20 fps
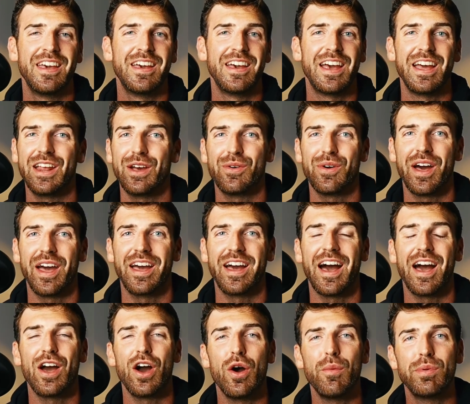Anyway,
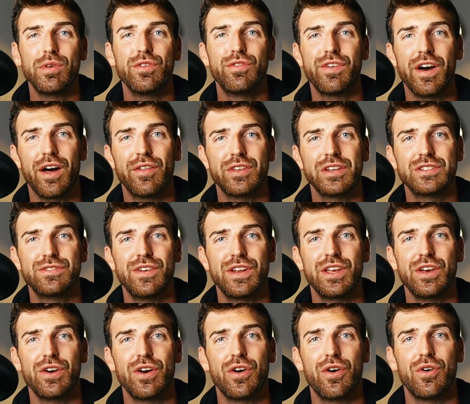I hope you found this
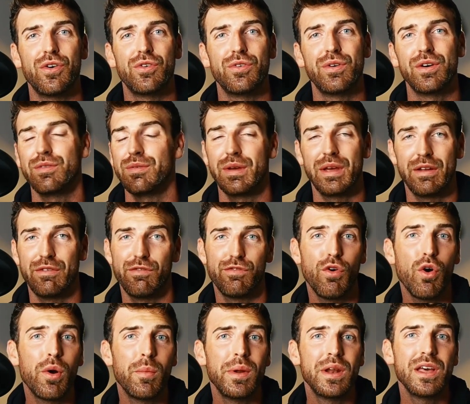video
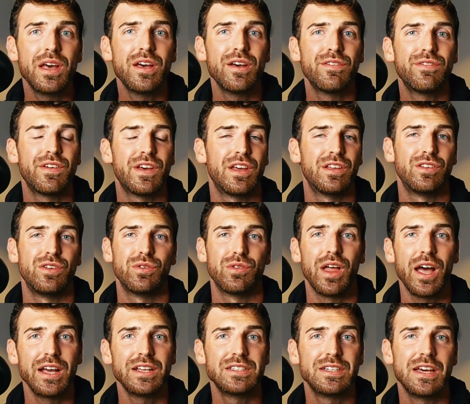informative and you
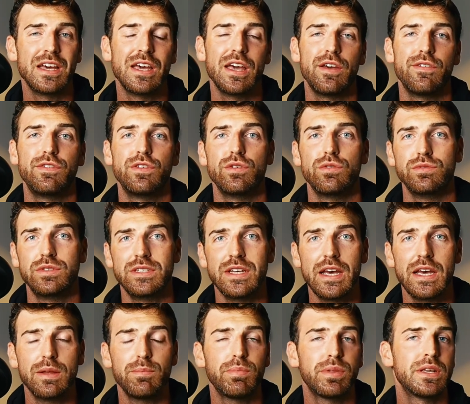liked it. If you
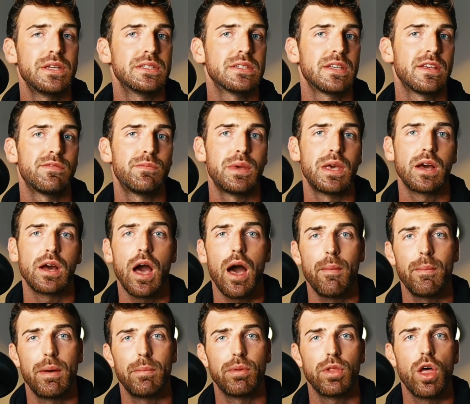did, please leave me a
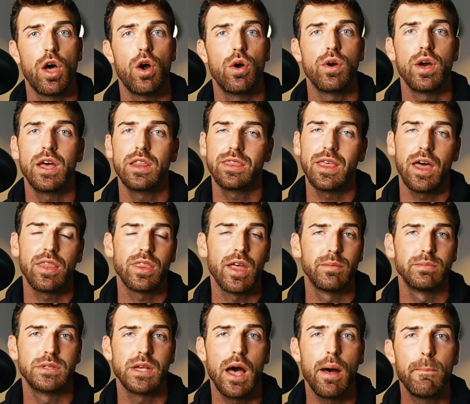comment below, hit that
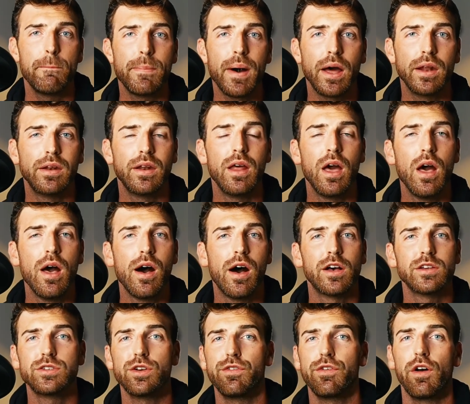thumbs up button.
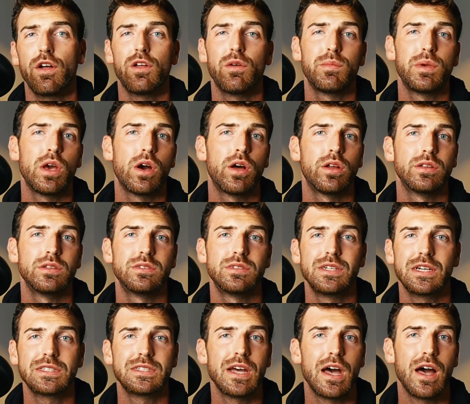Also follow me on
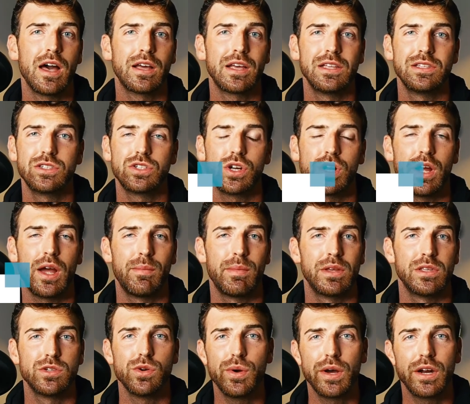TikTok, Instagram,
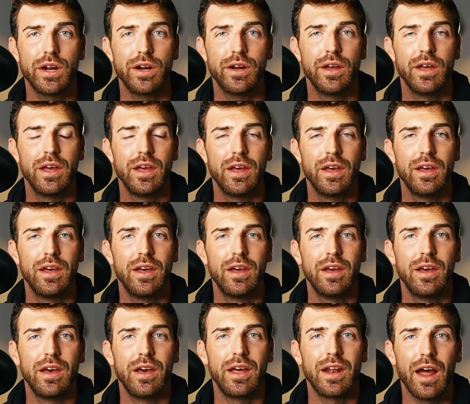and Twitter.
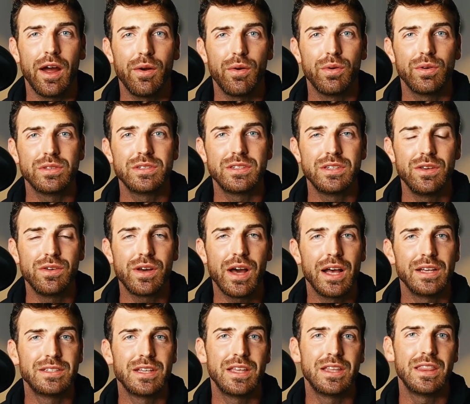And I will see you
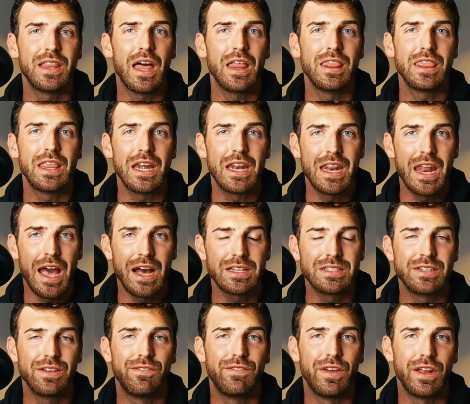guys in the
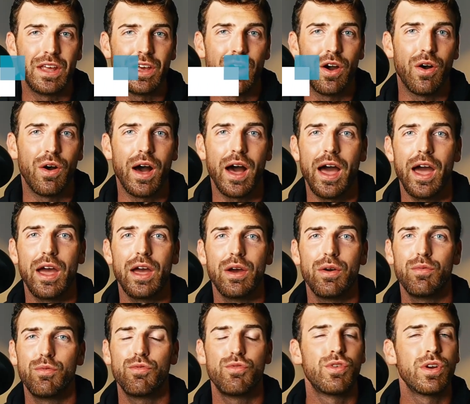next video. I
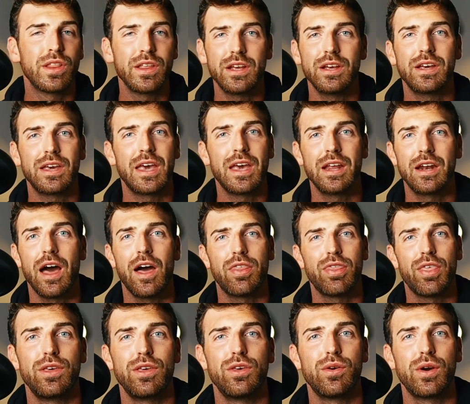really cannot
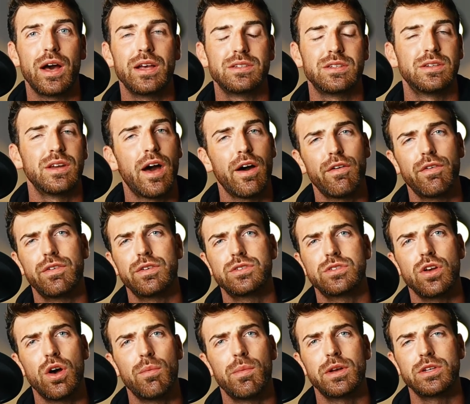you guys enough
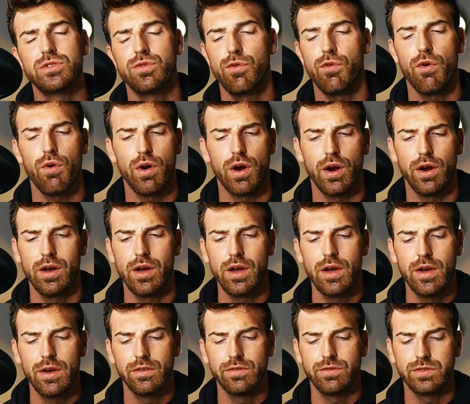so much for
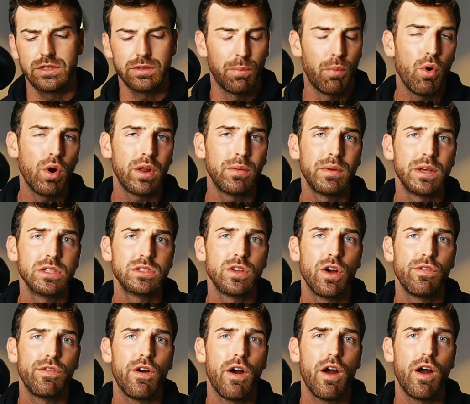supporting me so
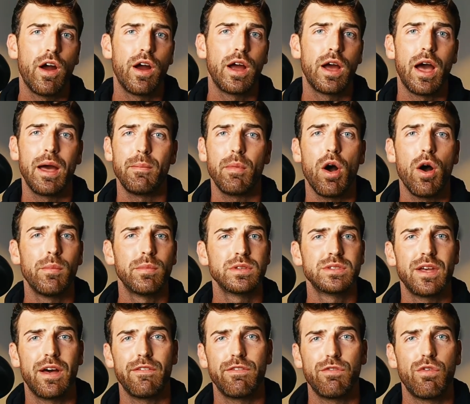far. I'm
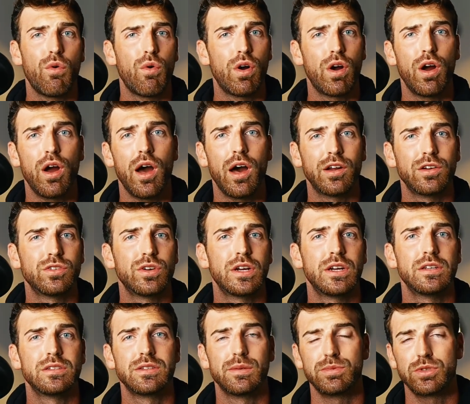almost at
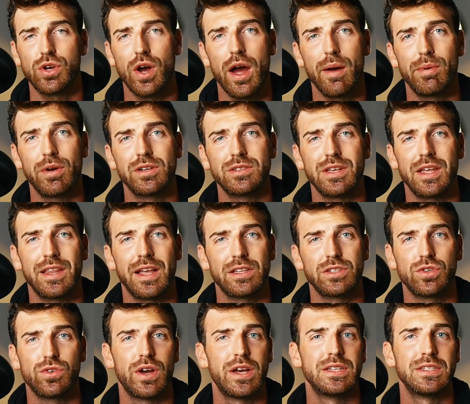400 subscribers and that's
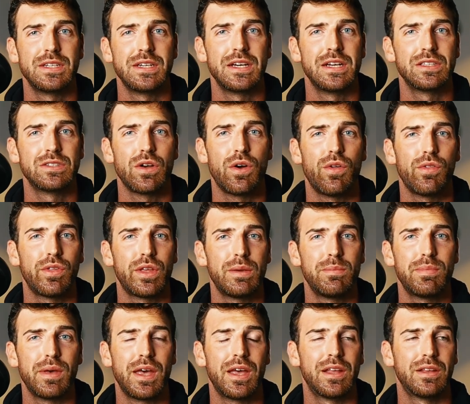crazy. It's only
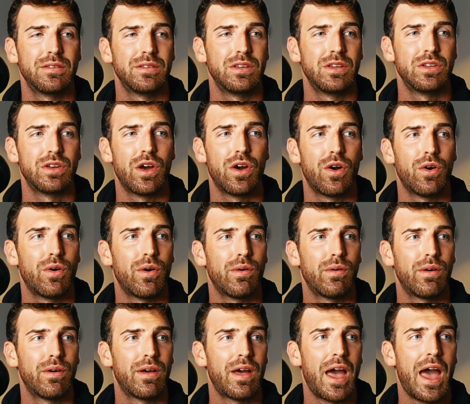been,
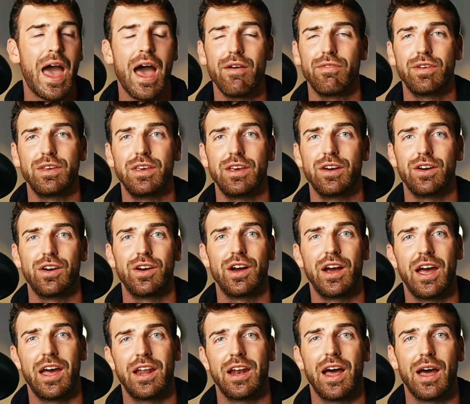half a year
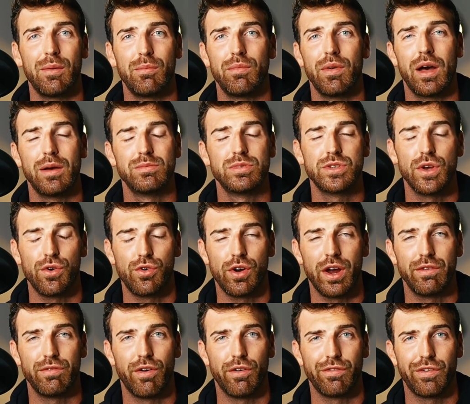and I'm so
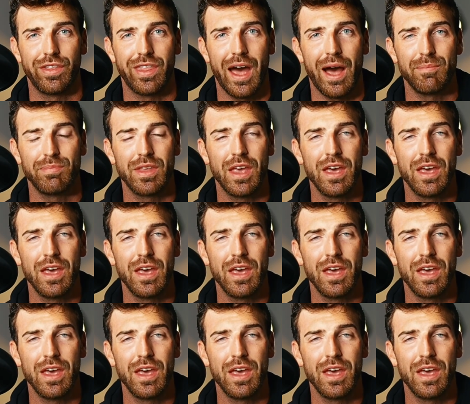grateful for that.